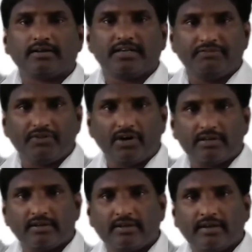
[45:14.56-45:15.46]

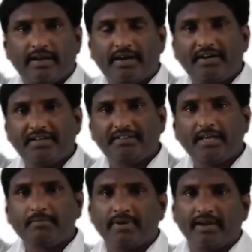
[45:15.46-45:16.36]
keyword, entity
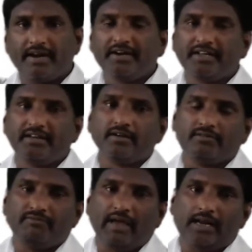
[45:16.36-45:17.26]
name, entity
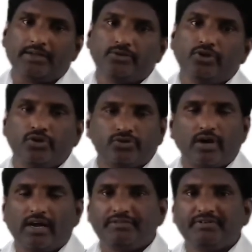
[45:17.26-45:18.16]
value. So
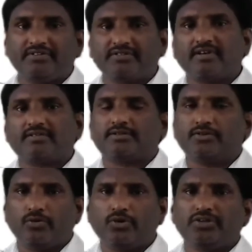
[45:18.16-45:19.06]
already we discussed.
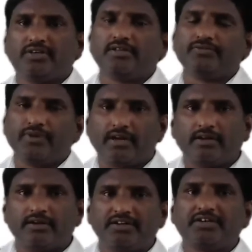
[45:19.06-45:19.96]
The only thing is we are
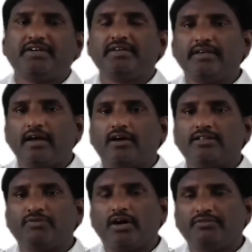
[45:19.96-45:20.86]
DTD
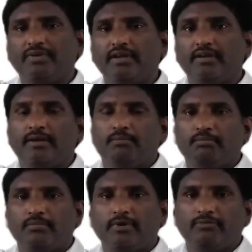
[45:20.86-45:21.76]
on what way
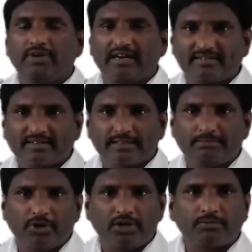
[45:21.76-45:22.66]
we are
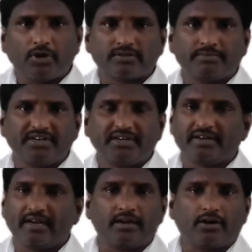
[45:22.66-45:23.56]
discussing building blocks of
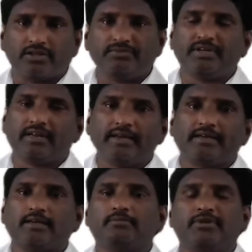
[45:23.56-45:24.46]
DTD, right? How can we
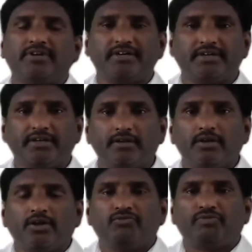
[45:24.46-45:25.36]
write DTD
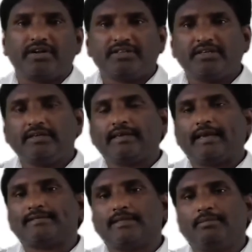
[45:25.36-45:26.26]
for the
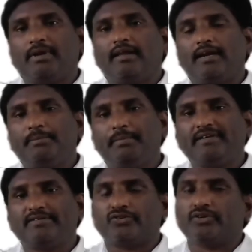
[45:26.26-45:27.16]
XML
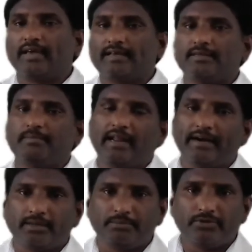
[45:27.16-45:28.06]
elements, XML
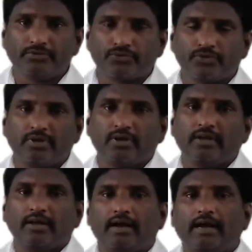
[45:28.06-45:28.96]
attributes,
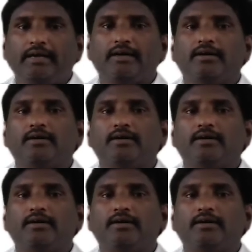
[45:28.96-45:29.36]
and